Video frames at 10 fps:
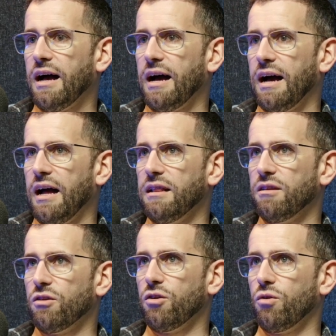
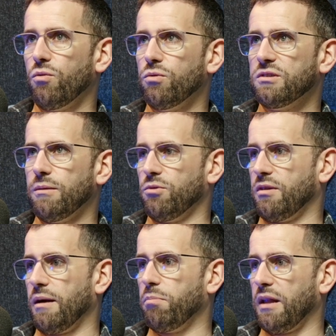And was able
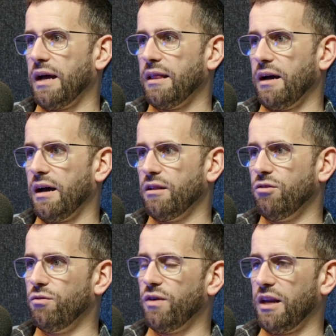to apply that and
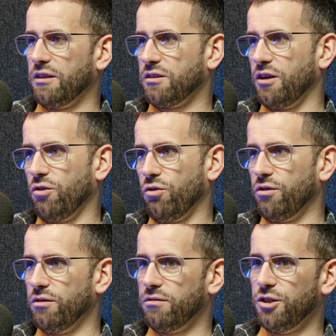do various kind of
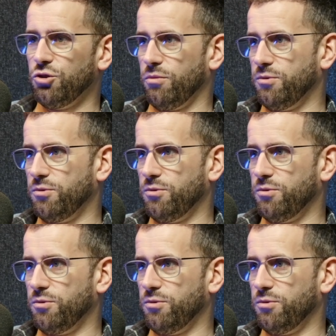on-the-job